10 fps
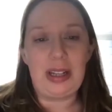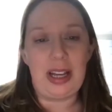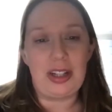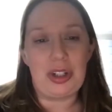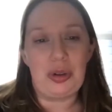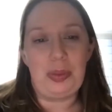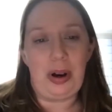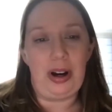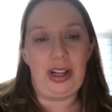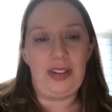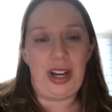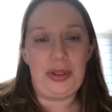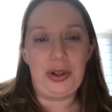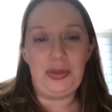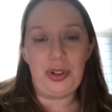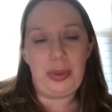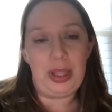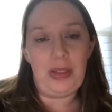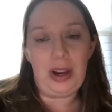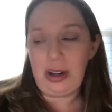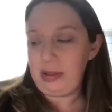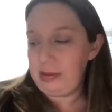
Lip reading: National Park. Have either of you been there?